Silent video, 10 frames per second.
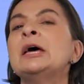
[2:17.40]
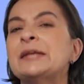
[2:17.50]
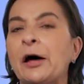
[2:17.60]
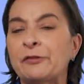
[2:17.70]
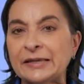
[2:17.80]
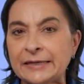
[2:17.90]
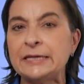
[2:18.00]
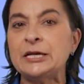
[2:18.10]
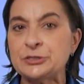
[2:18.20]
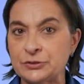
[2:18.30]
Now, the
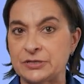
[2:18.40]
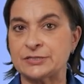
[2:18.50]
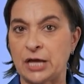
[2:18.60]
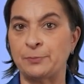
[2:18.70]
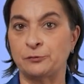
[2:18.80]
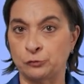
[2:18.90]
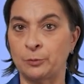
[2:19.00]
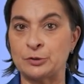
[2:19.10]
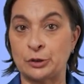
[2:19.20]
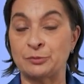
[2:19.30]
key to this type of
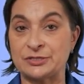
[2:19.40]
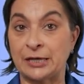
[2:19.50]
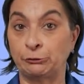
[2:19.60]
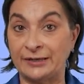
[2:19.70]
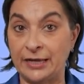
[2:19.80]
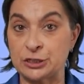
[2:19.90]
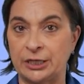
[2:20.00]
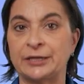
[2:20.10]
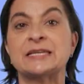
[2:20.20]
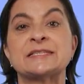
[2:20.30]
chromosomal
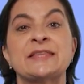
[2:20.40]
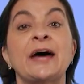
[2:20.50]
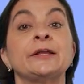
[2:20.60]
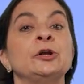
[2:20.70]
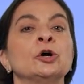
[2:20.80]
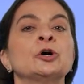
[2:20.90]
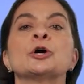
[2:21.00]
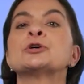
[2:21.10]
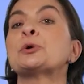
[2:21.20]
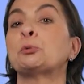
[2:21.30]
segregation is that it
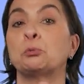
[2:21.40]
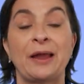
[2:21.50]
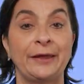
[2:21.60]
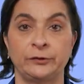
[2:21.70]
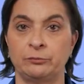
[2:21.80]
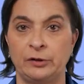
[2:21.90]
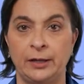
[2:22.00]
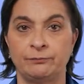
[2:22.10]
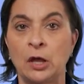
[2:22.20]
occurs randomly,